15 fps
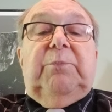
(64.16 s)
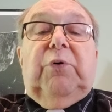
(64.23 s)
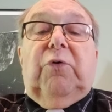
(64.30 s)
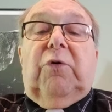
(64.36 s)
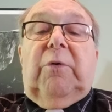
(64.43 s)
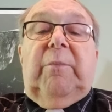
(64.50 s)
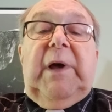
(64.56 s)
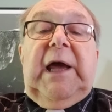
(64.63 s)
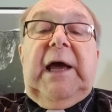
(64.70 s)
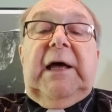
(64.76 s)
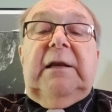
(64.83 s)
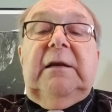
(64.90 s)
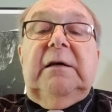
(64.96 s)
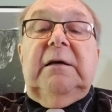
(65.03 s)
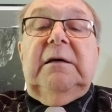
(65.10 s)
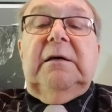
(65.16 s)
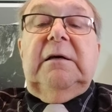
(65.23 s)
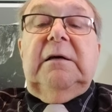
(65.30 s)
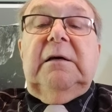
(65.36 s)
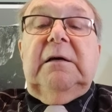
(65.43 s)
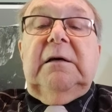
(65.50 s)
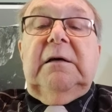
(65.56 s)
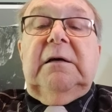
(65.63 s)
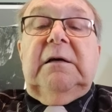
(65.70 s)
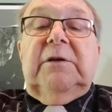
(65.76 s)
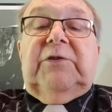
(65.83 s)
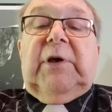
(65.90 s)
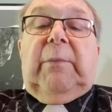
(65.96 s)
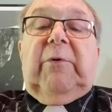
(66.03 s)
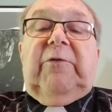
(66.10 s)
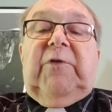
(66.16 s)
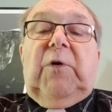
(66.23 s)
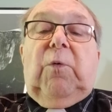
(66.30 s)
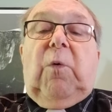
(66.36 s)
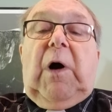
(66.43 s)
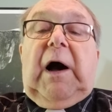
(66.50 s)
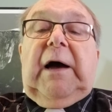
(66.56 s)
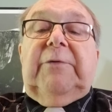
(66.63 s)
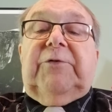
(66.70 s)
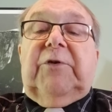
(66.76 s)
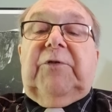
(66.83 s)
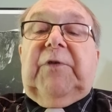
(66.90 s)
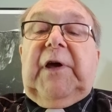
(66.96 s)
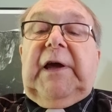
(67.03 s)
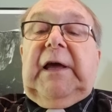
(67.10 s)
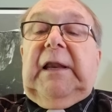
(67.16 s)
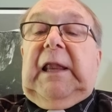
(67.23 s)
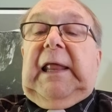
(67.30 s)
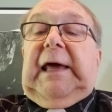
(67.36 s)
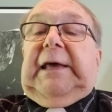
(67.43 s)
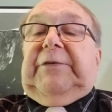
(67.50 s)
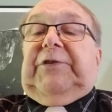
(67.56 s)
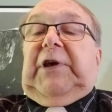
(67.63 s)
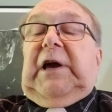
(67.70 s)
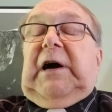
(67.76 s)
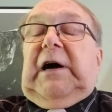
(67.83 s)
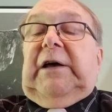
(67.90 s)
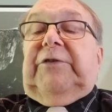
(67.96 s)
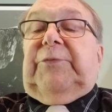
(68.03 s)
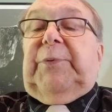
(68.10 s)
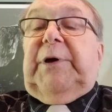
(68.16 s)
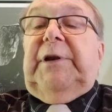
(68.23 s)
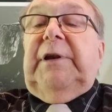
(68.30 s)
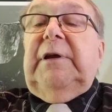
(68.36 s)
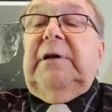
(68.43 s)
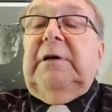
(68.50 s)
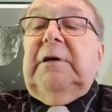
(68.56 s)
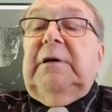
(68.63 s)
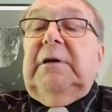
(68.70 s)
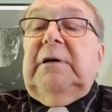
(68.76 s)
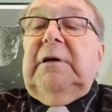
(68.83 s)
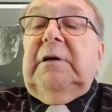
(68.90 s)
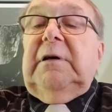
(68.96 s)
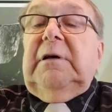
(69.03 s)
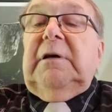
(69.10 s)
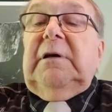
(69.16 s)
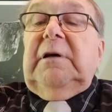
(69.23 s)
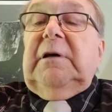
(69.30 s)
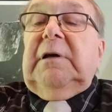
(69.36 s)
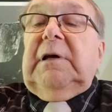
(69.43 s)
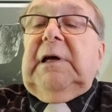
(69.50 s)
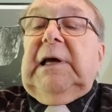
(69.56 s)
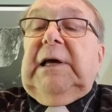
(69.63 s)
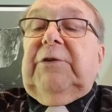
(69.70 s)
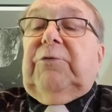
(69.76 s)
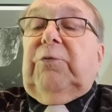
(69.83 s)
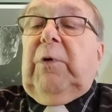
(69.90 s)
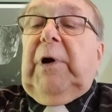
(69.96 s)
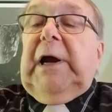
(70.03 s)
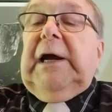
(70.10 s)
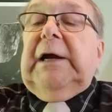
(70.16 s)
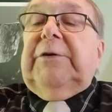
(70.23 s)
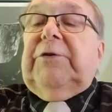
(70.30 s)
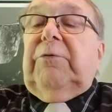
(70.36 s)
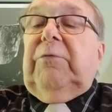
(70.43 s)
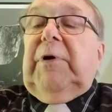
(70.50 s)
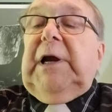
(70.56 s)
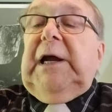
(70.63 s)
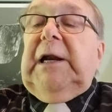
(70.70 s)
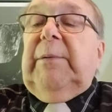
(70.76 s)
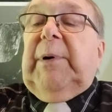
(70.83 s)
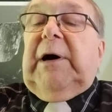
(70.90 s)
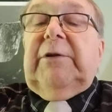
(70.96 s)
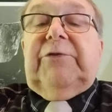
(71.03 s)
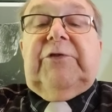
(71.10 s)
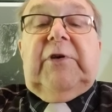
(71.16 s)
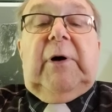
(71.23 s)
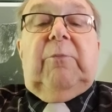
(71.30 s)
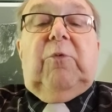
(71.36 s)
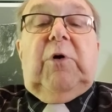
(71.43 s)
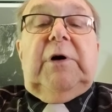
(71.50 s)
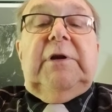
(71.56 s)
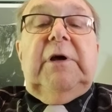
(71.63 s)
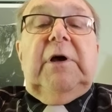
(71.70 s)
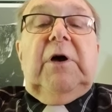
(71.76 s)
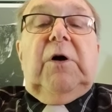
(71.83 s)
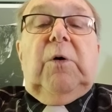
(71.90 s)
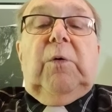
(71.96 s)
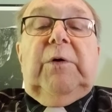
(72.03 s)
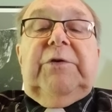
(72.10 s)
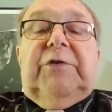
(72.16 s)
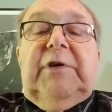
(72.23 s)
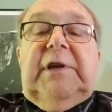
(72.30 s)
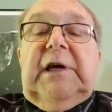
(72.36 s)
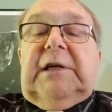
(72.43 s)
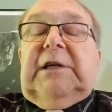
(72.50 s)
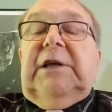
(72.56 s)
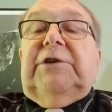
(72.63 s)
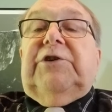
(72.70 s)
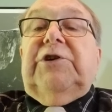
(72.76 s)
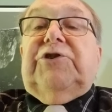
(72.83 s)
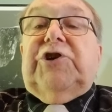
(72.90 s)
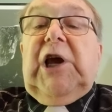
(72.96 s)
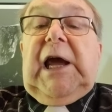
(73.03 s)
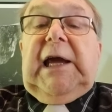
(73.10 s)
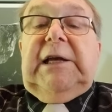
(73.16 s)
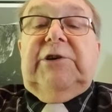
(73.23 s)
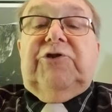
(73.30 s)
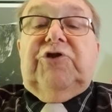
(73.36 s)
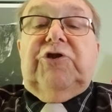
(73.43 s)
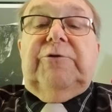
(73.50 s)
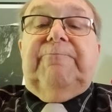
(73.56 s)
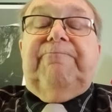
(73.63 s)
poor man. Some of you wives are thinking, lazy husband. It's rare to read about someone who is addicted to change.